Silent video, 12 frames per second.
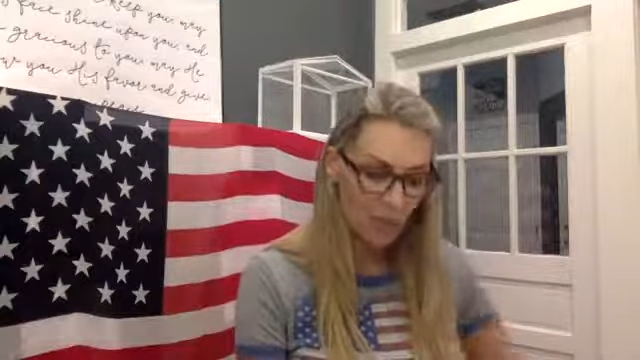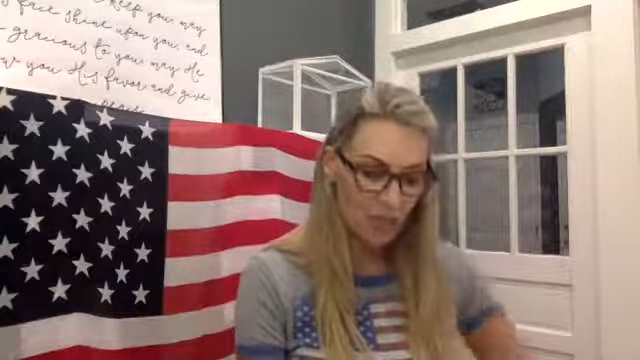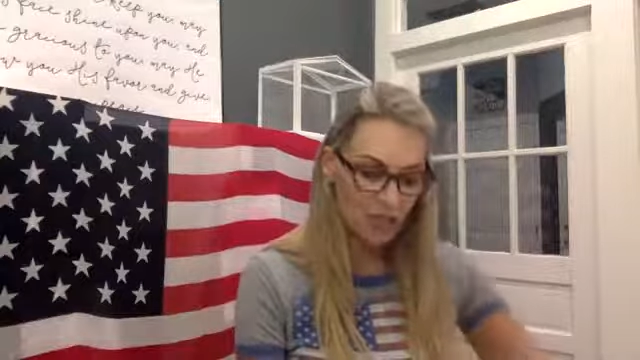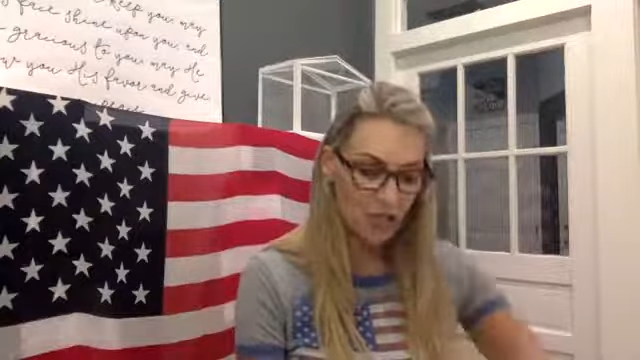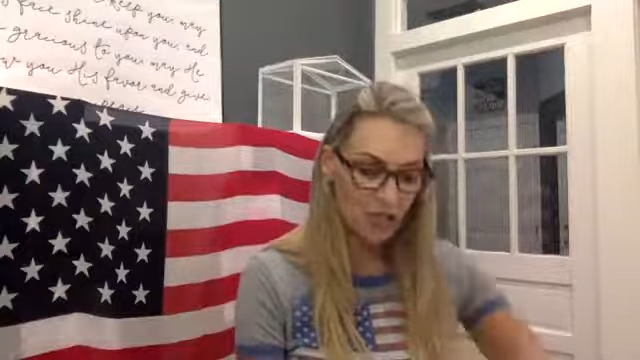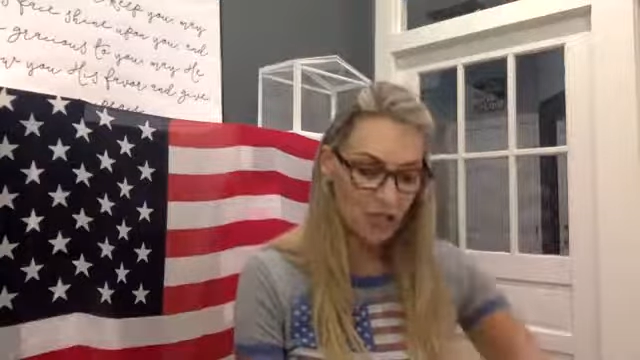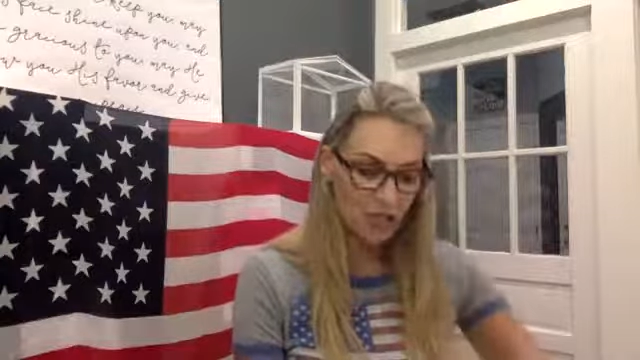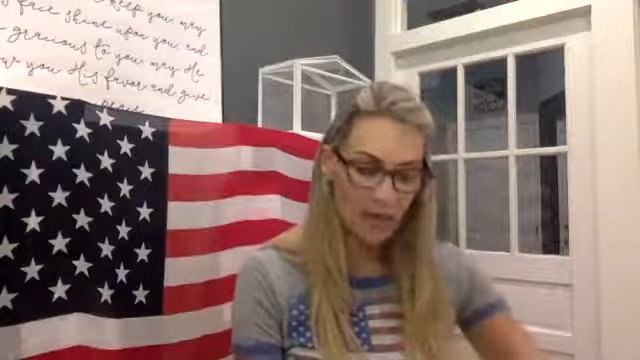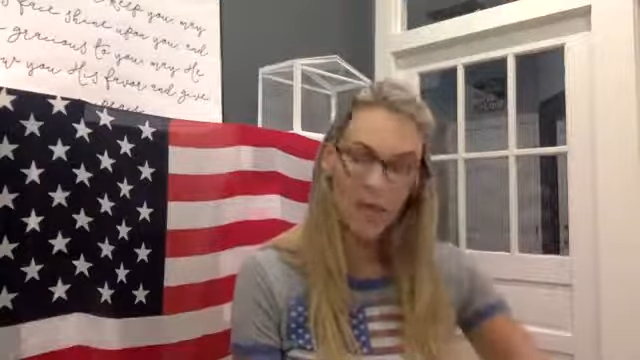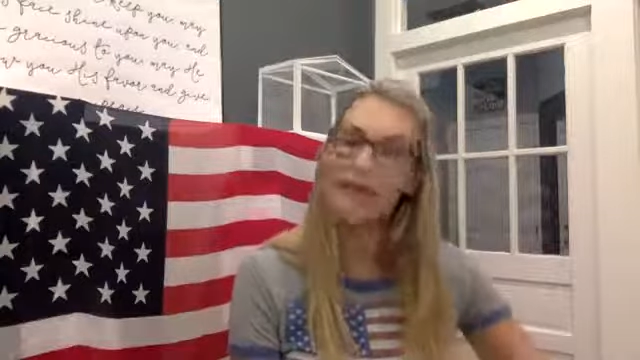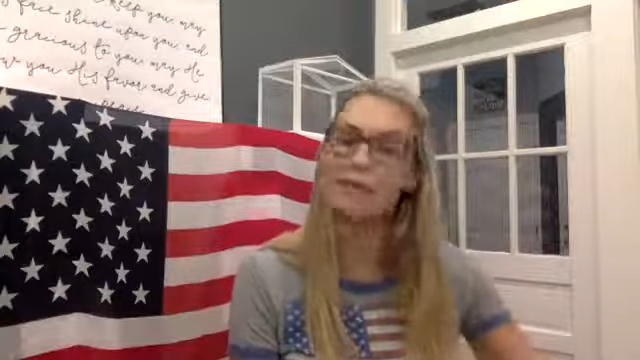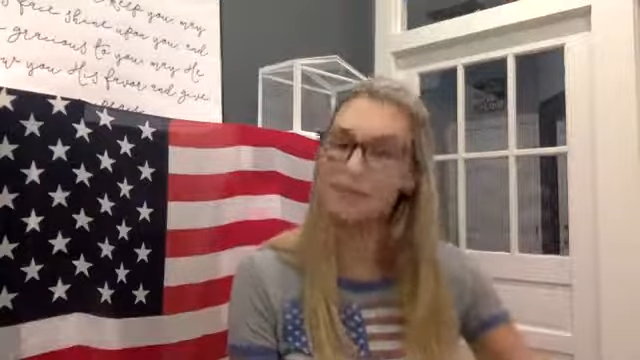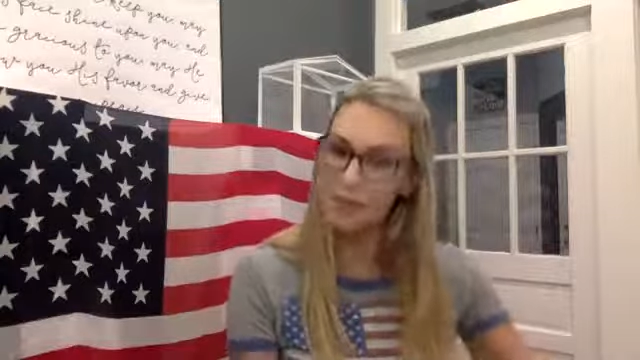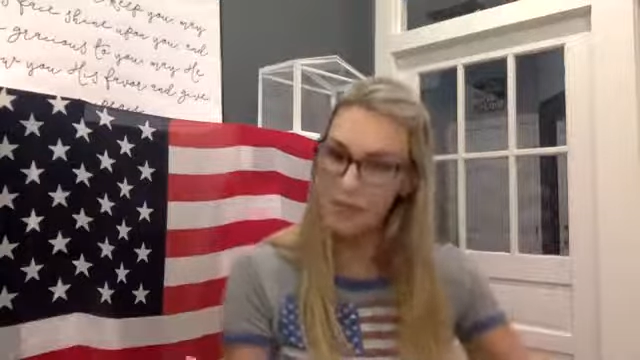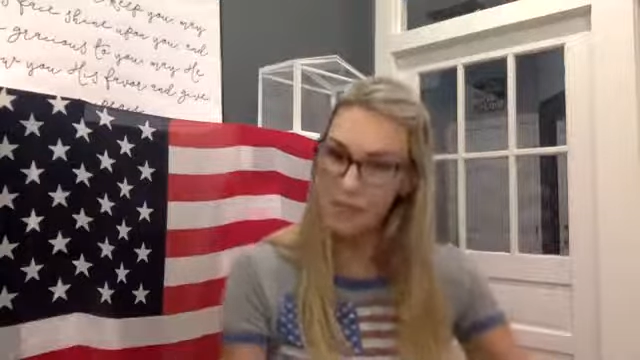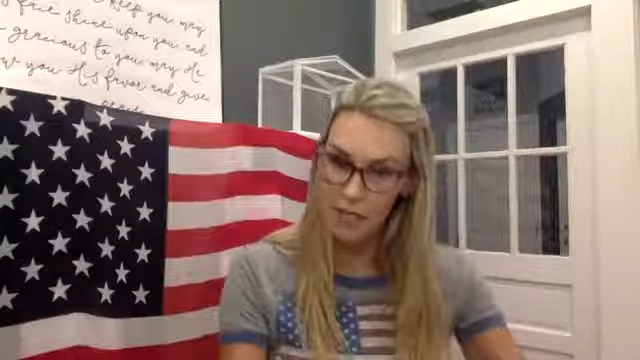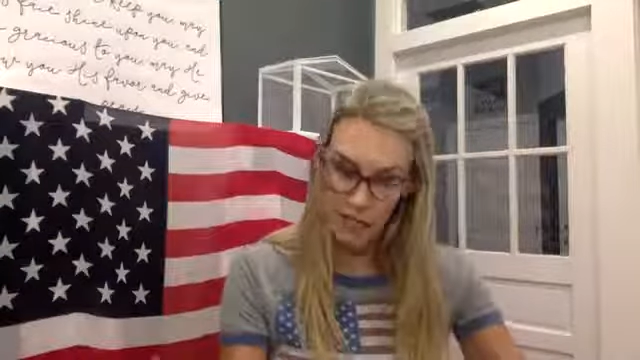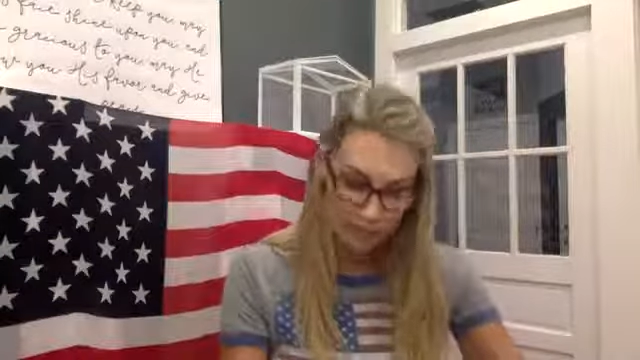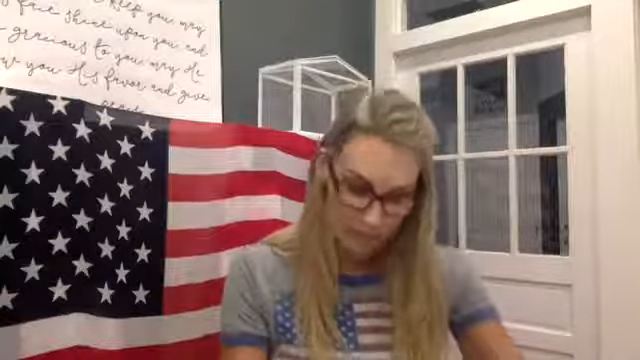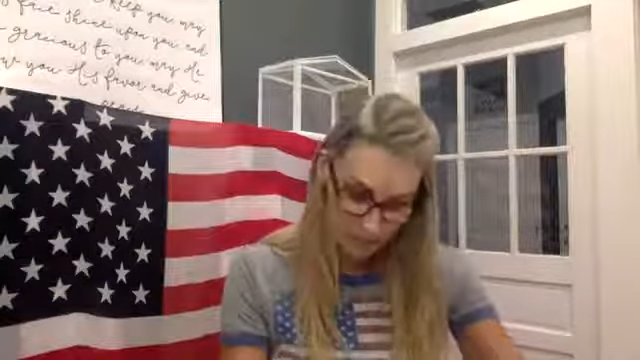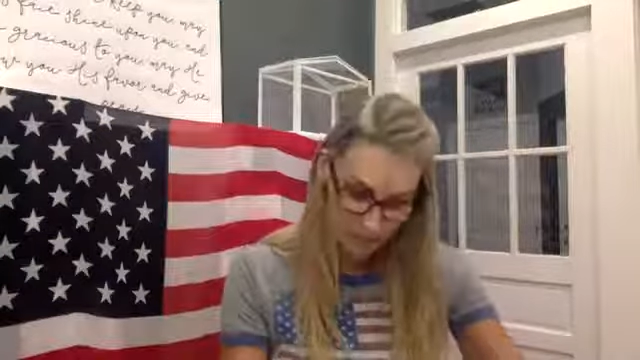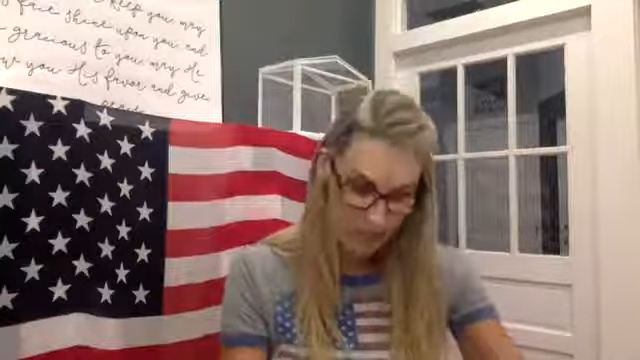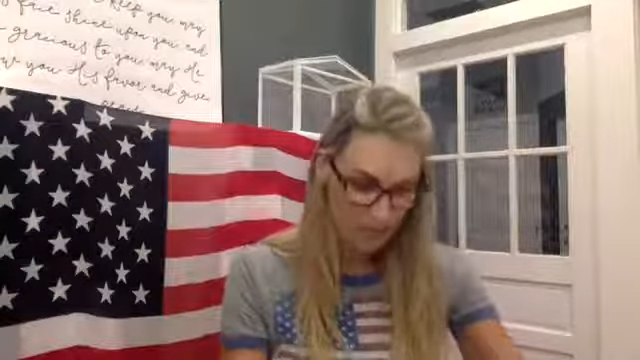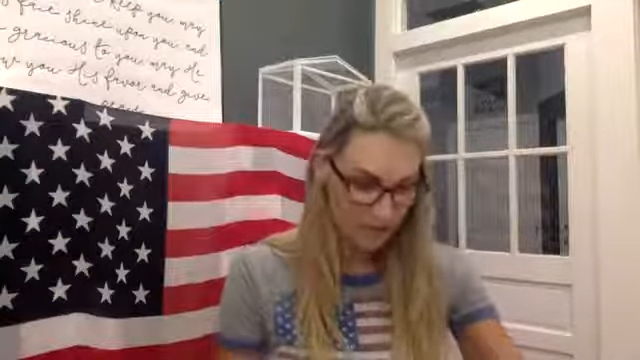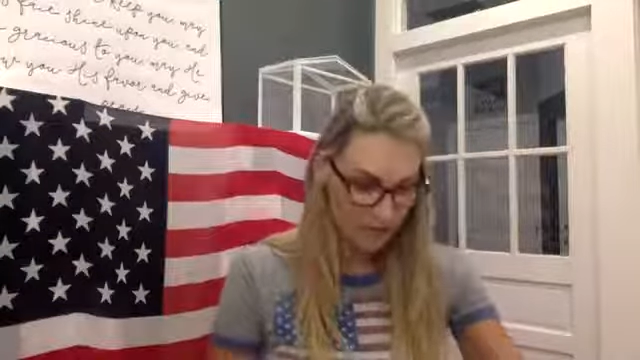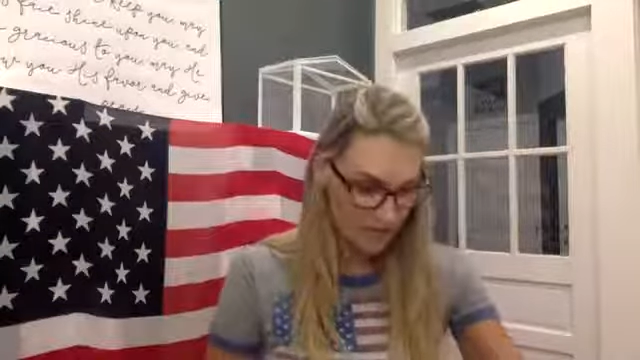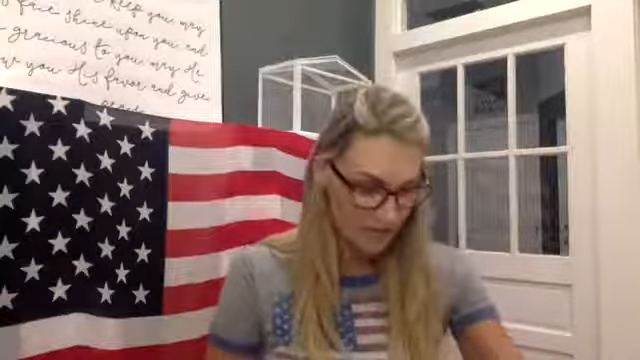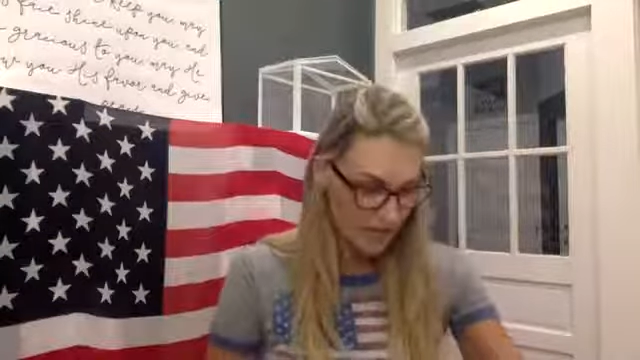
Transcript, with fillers: watched me paint. So he's talking about himself.